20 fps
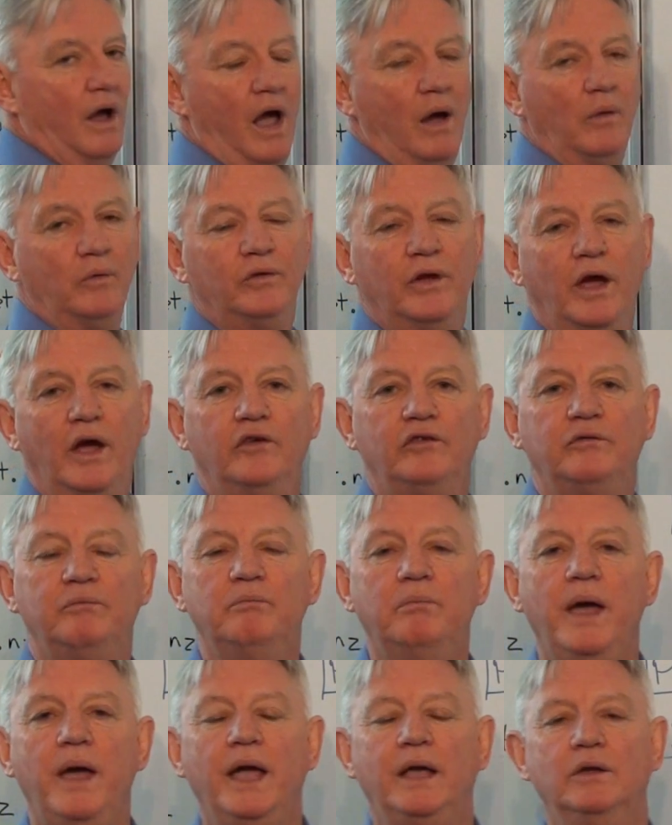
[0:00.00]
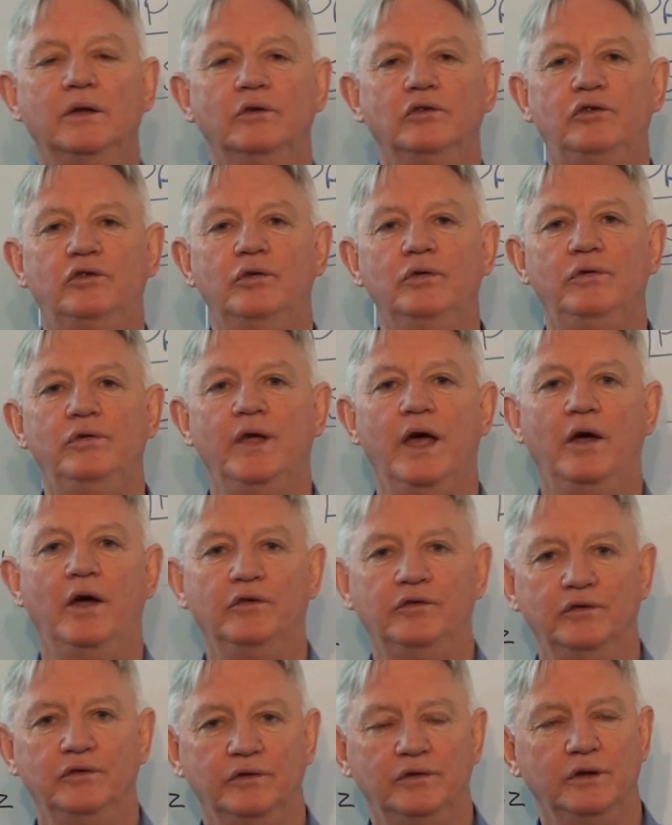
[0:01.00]
I was asked back in
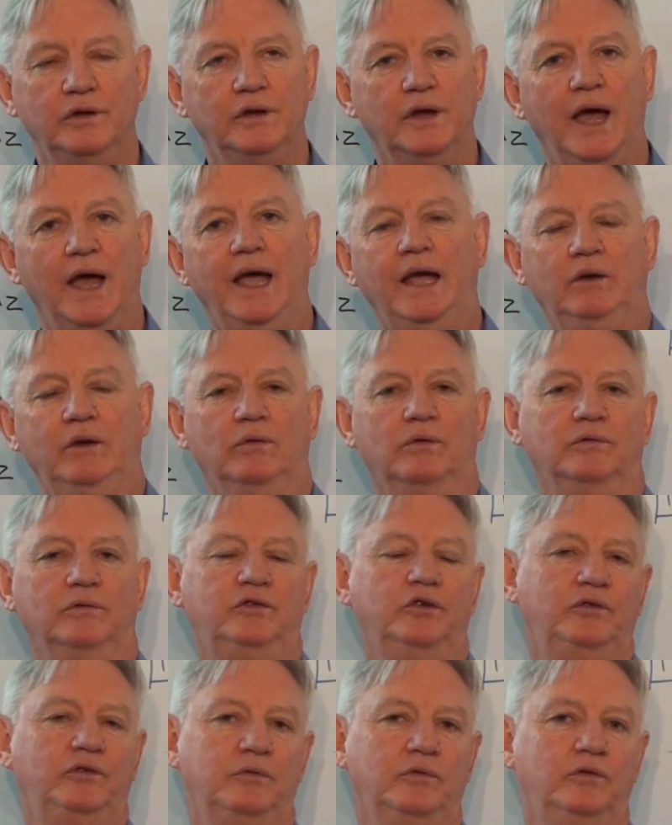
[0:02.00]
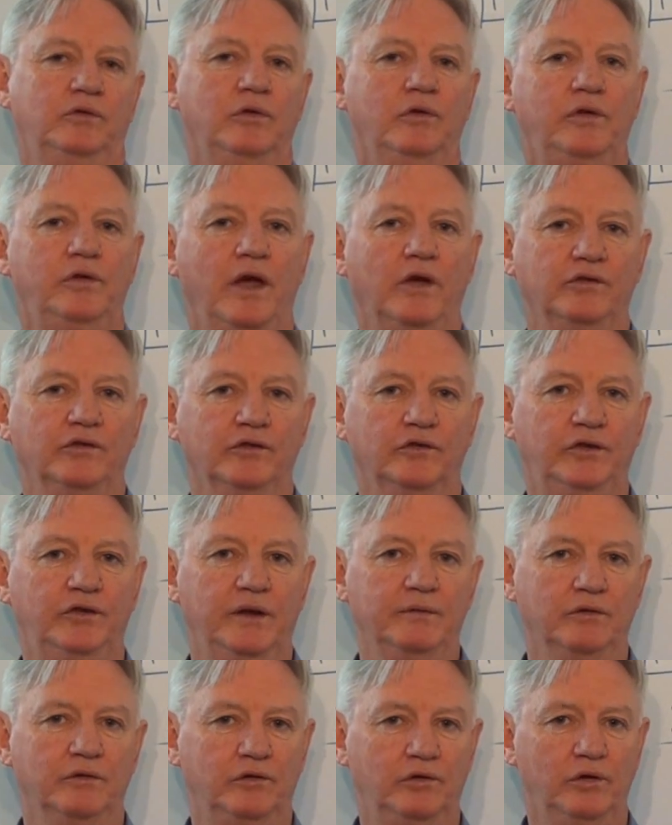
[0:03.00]
2008, or just in
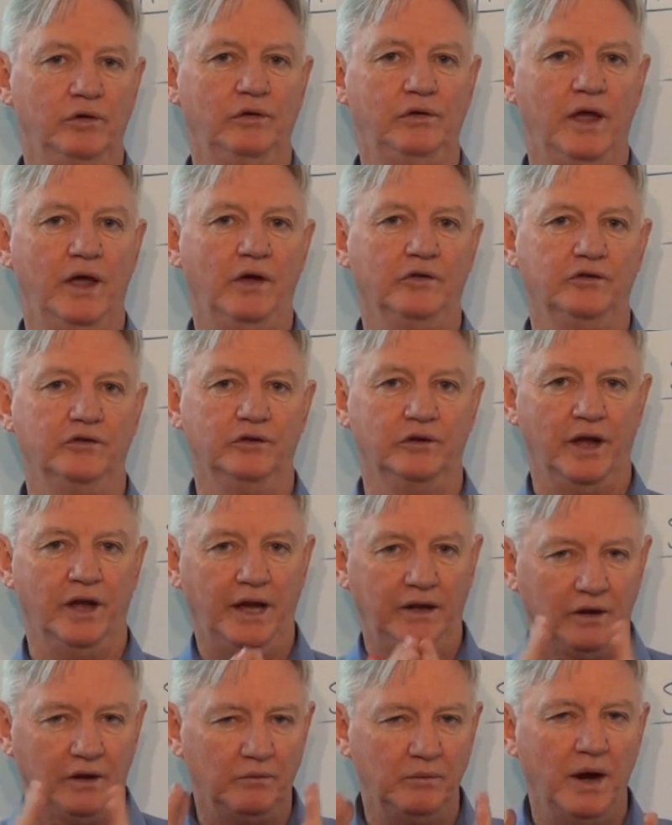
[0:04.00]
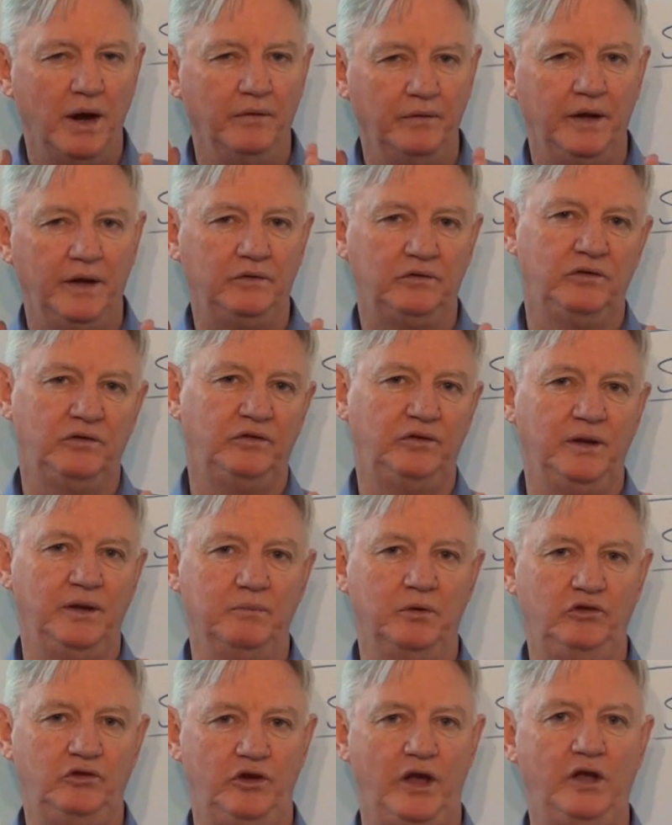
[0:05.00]
2007, 2008, around that
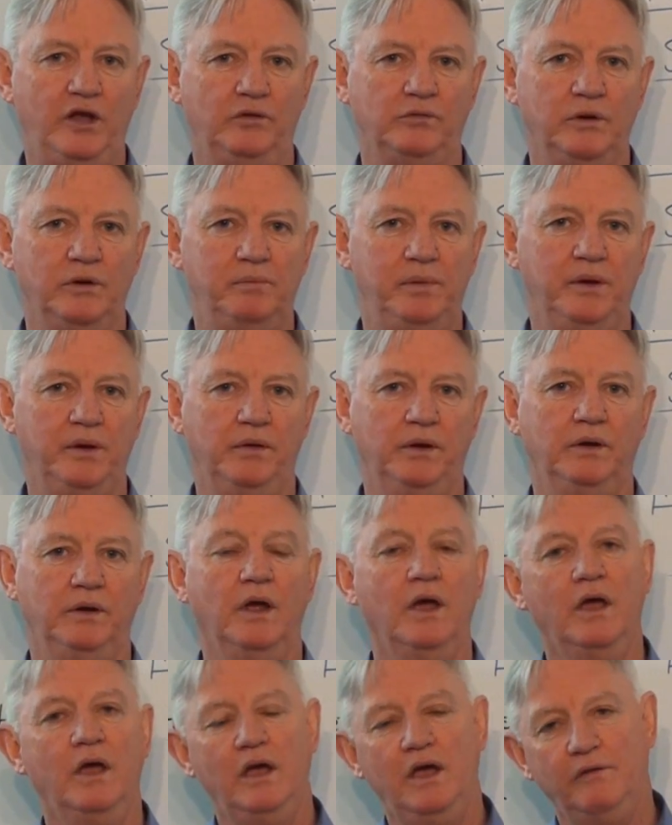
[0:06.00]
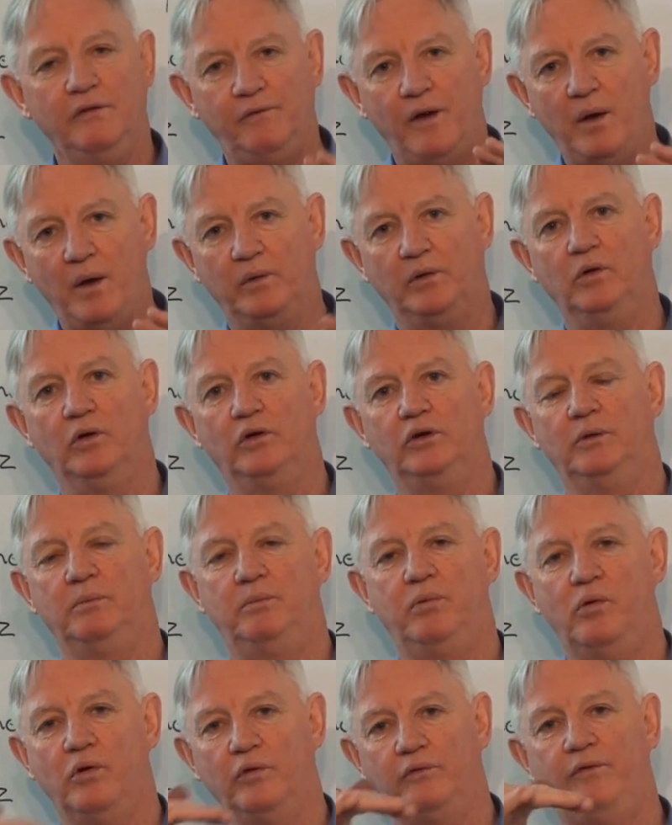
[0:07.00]
December, January period, if I would look at a
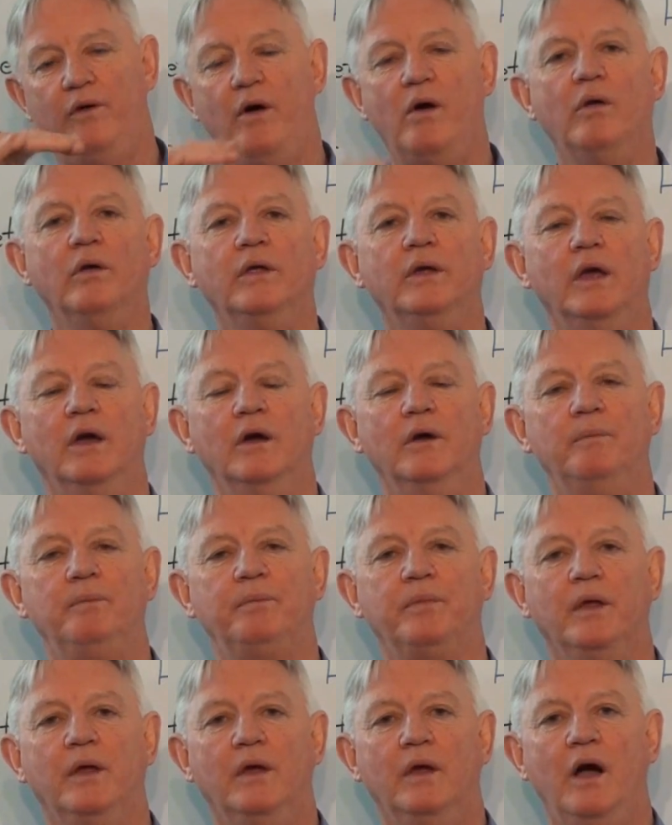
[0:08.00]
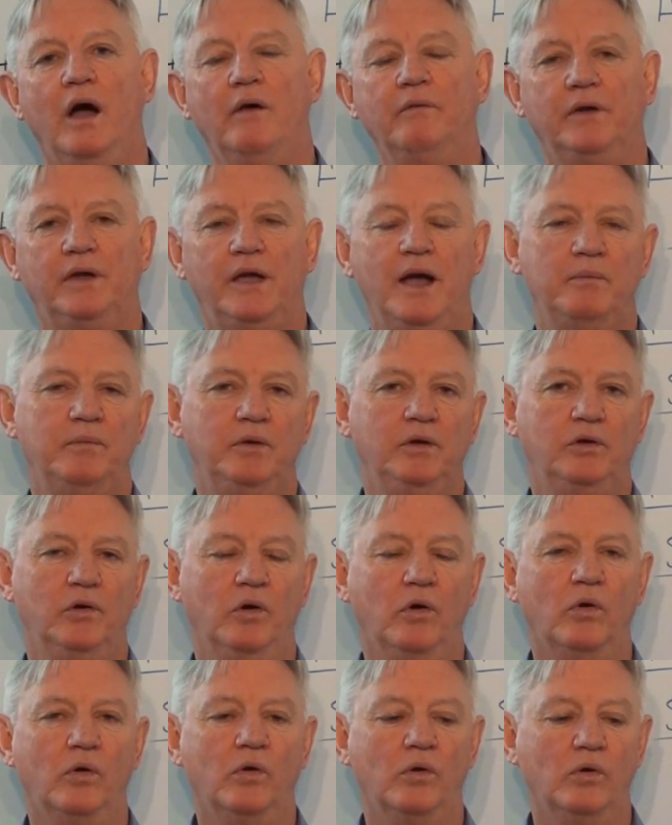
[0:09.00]
portfolio of a company
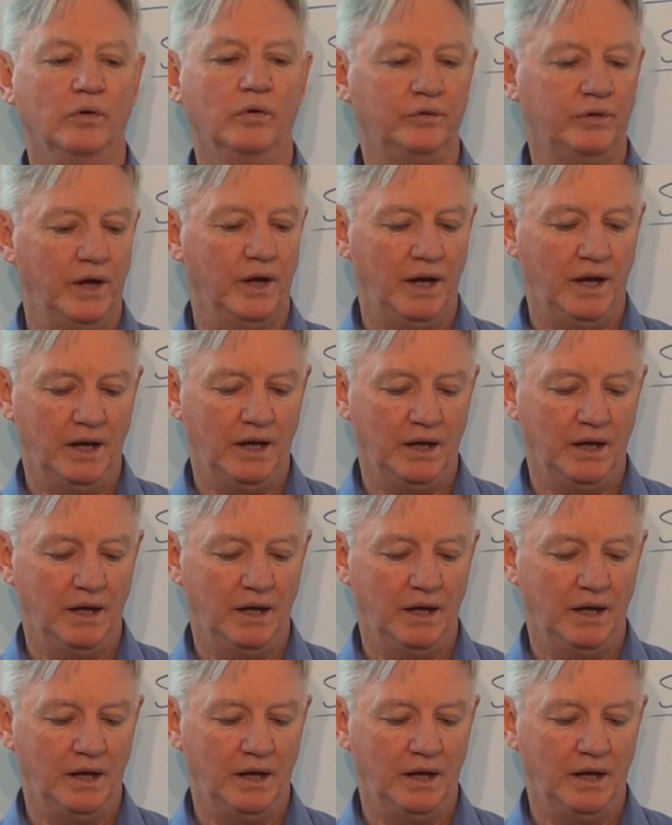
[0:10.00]
called